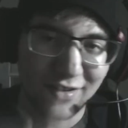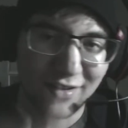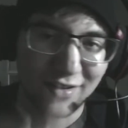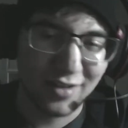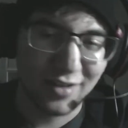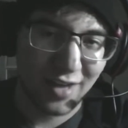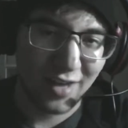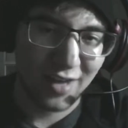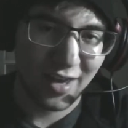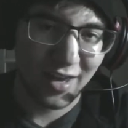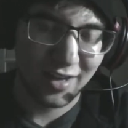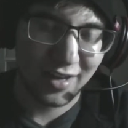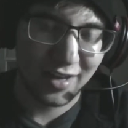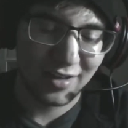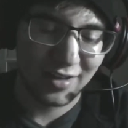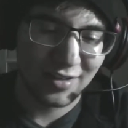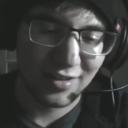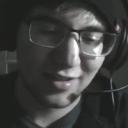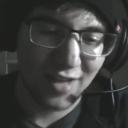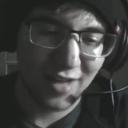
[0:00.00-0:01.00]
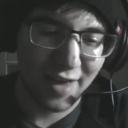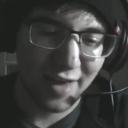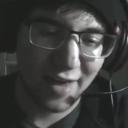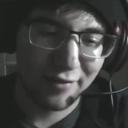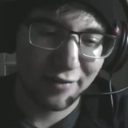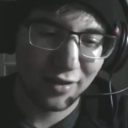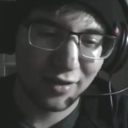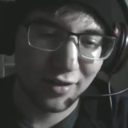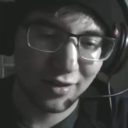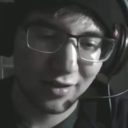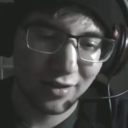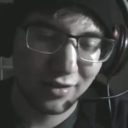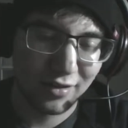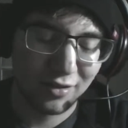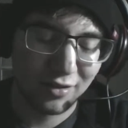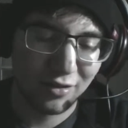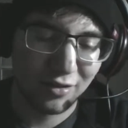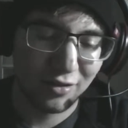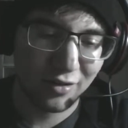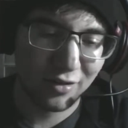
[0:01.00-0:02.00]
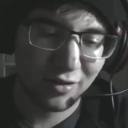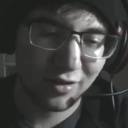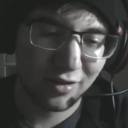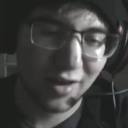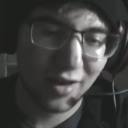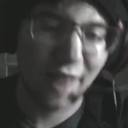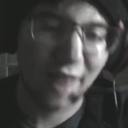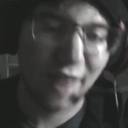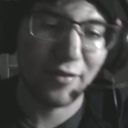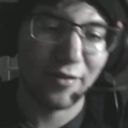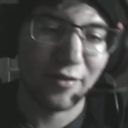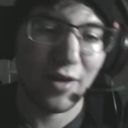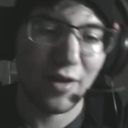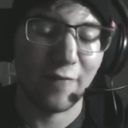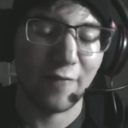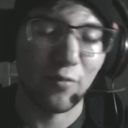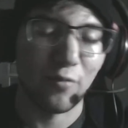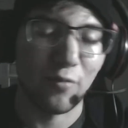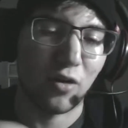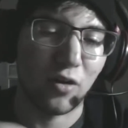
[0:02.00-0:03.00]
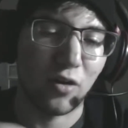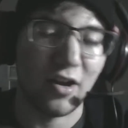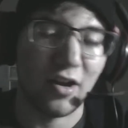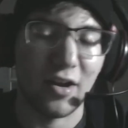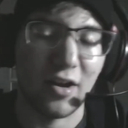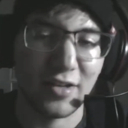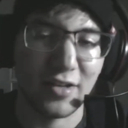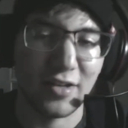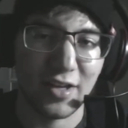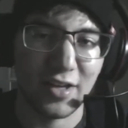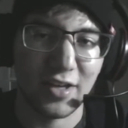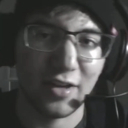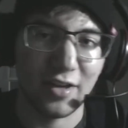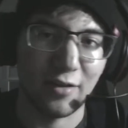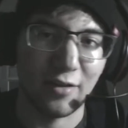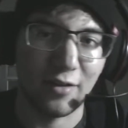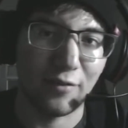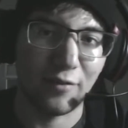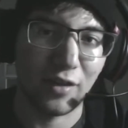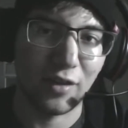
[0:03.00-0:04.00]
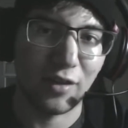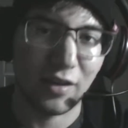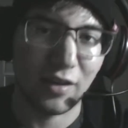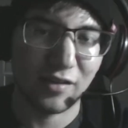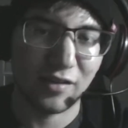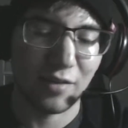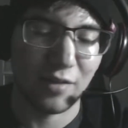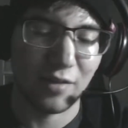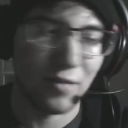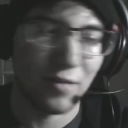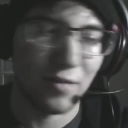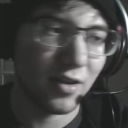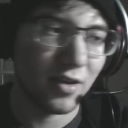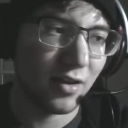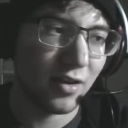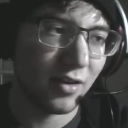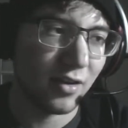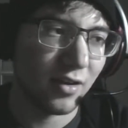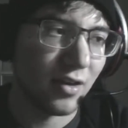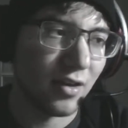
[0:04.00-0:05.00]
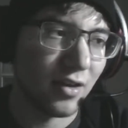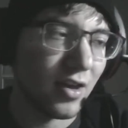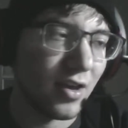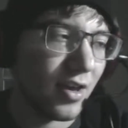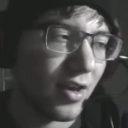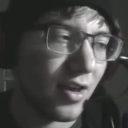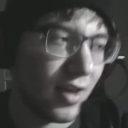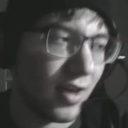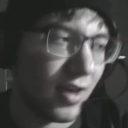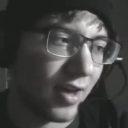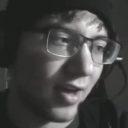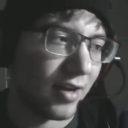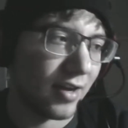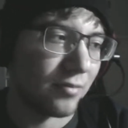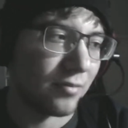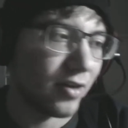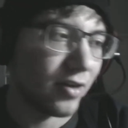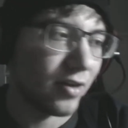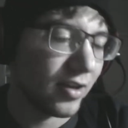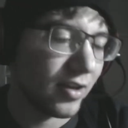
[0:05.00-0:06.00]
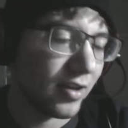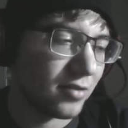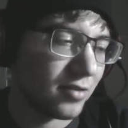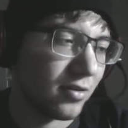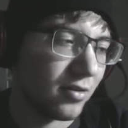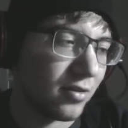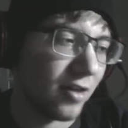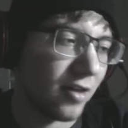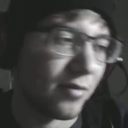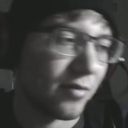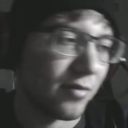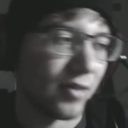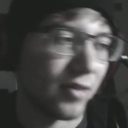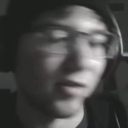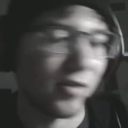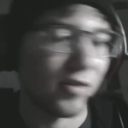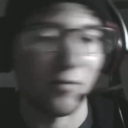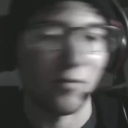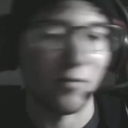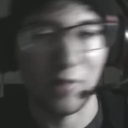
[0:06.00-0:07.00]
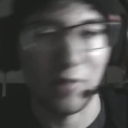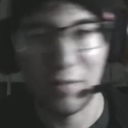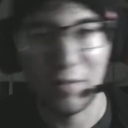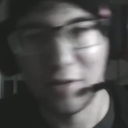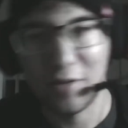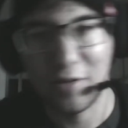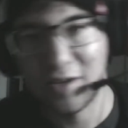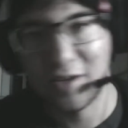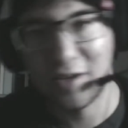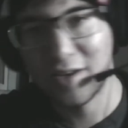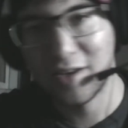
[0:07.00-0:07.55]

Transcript: and have it look, have it have more content of the things I'm making. And I'm running into a lot of problems with Weebly,